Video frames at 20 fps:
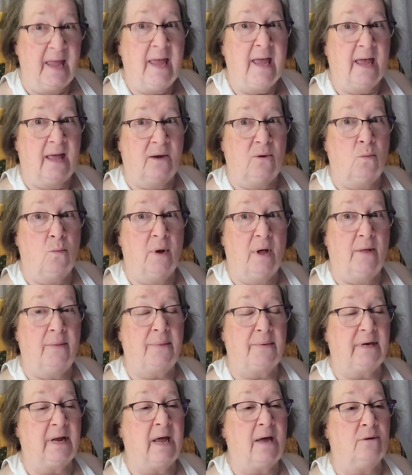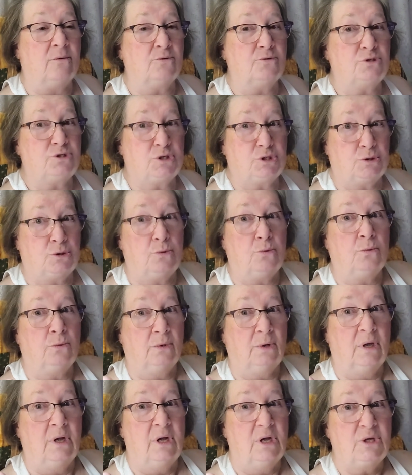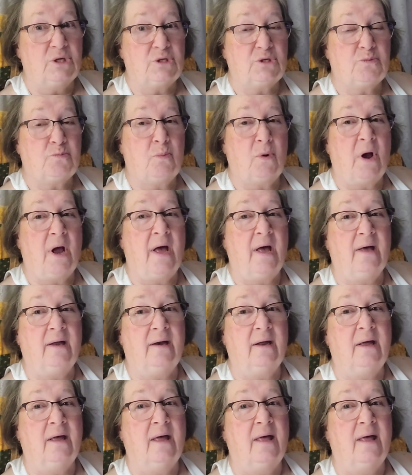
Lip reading: had wealth now to spread.